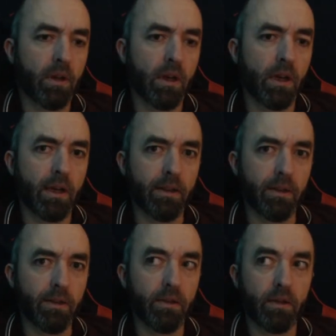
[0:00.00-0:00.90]

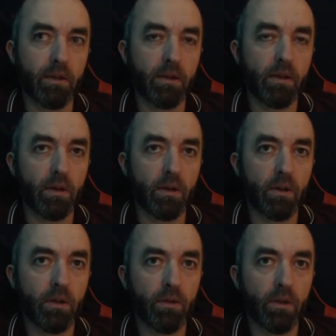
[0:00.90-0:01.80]
and
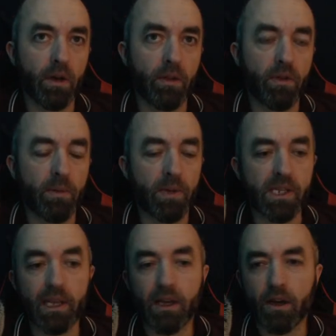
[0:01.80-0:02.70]
3 months
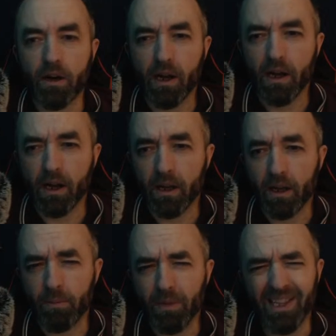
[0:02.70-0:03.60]
later I
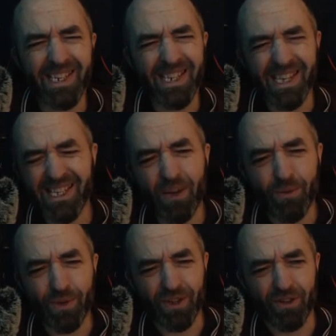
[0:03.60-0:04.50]
made
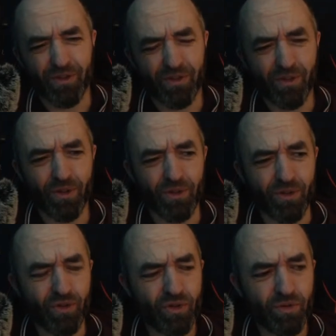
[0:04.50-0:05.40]
$6,000
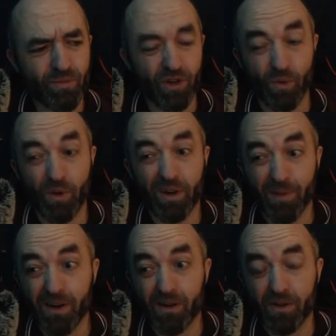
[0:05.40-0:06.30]
because I worked my
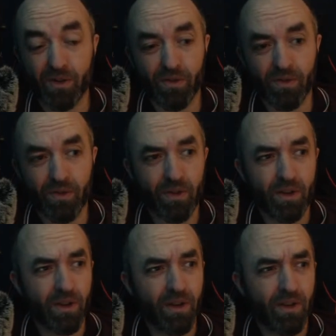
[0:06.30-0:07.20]
arse off.
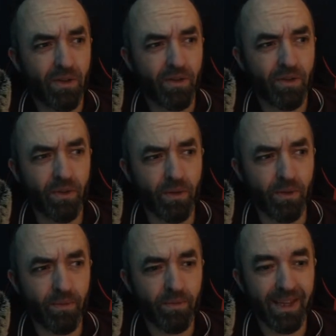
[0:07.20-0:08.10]
So
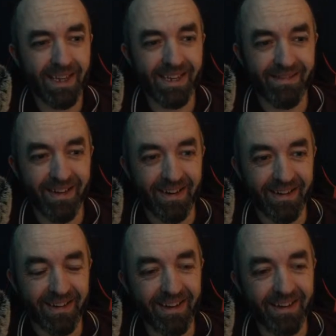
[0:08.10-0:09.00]
thanks, Ryan,
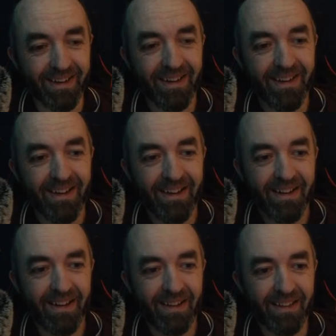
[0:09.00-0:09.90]
again.
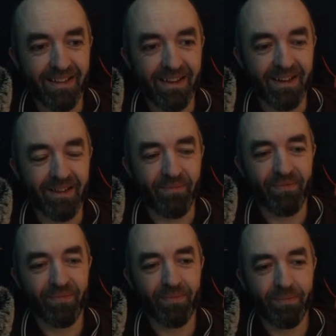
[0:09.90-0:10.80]
And
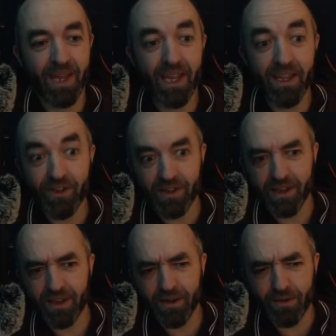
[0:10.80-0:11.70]
Benj,
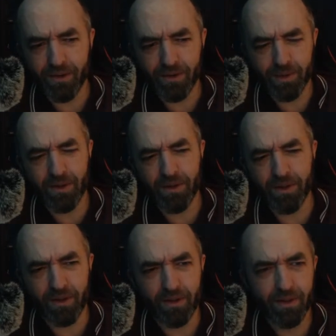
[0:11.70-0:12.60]
thank you. Oh my god,
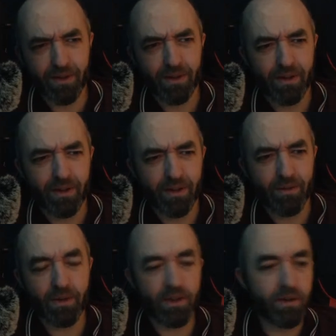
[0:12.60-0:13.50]

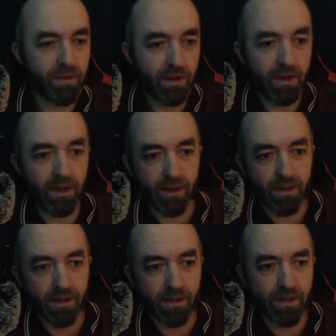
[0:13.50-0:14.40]
what's going on here?
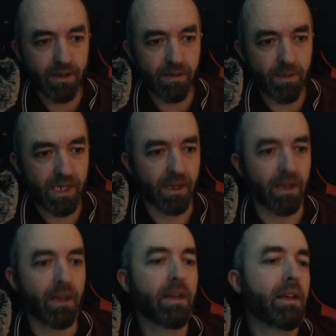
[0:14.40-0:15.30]
This is amazing.
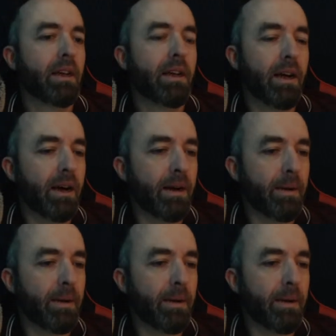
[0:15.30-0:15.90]
I